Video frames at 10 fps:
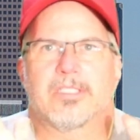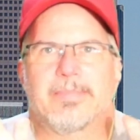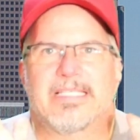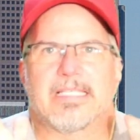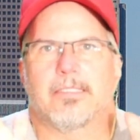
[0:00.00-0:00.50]
one's
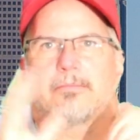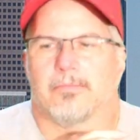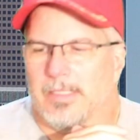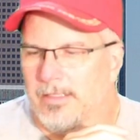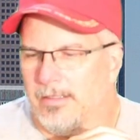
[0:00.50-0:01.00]
missing.
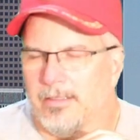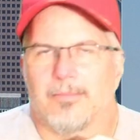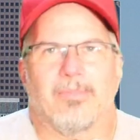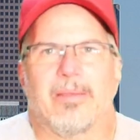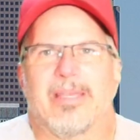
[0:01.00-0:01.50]

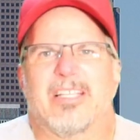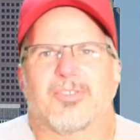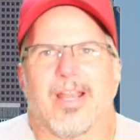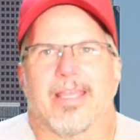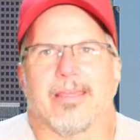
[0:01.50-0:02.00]
Maybe I
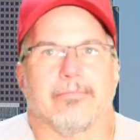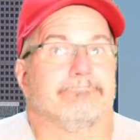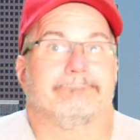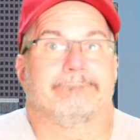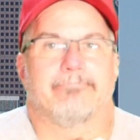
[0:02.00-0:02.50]
drank it.
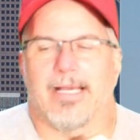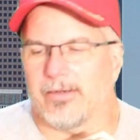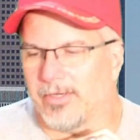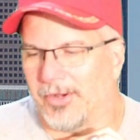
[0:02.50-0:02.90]
I don't